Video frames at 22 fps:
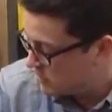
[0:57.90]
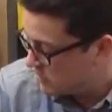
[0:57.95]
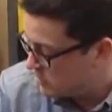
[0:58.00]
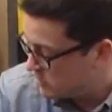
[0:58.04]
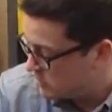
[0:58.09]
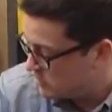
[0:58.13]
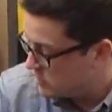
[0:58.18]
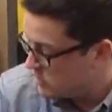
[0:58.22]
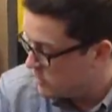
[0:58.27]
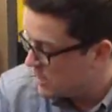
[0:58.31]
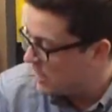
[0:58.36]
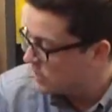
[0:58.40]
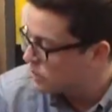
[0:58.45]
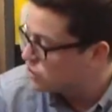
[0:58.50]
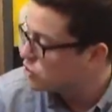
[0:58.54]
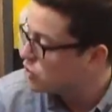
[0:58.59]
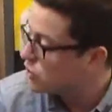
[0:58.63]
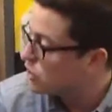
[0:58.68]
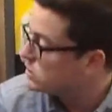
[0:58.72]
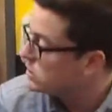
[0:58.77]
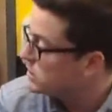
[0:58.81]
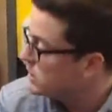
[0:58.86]
Does that
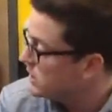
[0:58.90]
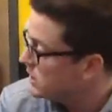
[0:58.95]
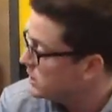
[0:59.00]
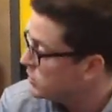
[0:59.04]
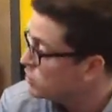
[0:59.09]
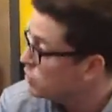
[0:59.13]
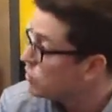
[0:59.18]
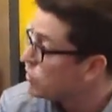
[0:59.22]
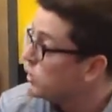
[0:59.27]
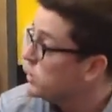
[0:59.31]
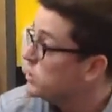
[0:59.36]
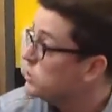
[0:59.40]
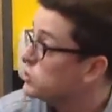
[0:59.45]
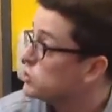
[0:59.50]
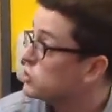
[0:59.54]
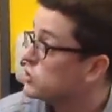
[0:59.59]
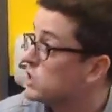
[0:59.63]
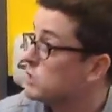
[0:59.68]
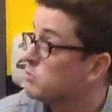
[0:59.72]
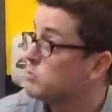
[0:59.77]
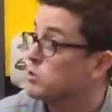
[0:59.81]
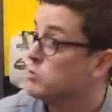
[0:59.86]
start to increase your
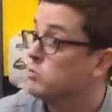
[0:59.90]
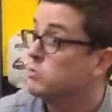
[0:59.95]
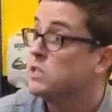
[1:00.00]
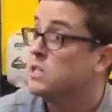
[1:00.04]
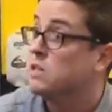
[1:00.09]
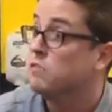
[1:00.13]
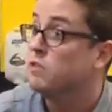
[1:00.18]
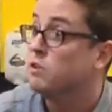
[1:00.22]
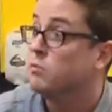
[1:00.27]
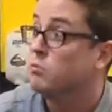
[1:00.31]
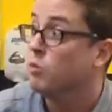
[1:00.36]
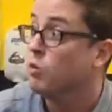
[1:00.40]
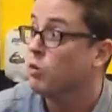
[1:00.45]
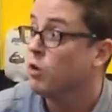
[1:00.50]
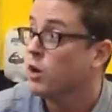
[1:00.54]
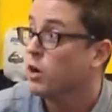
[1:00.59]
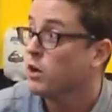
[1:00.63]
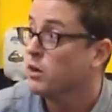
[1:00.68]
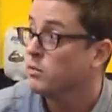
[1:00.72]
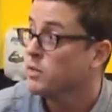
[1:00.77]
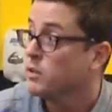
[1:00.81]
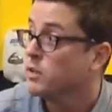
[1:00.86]
symptoms even
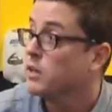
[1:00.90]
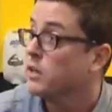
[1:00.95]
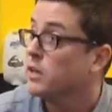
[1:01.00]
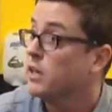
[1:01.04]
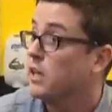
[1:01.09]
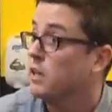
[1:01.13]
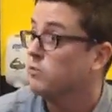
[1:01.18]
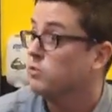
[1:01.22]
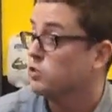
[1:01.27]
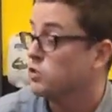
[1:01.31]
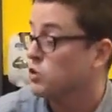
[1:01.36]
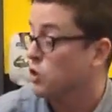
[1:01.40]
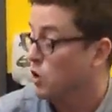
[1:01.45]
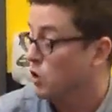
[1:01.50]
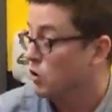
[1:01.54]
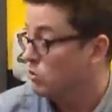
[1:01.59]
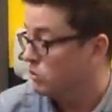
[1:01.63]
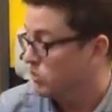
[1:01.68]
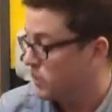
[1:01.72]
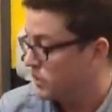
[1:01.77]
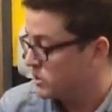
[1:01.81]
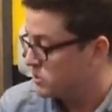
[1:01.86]
more? If
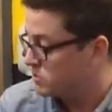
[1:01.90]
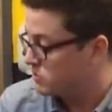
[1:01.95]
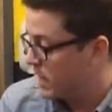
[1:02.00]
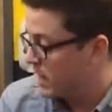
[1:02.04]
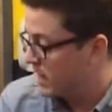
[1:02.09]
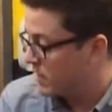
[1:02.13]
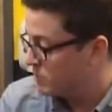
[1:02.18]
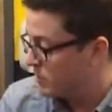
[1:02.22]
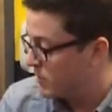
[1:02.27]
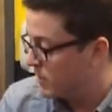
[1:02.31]
so, let's back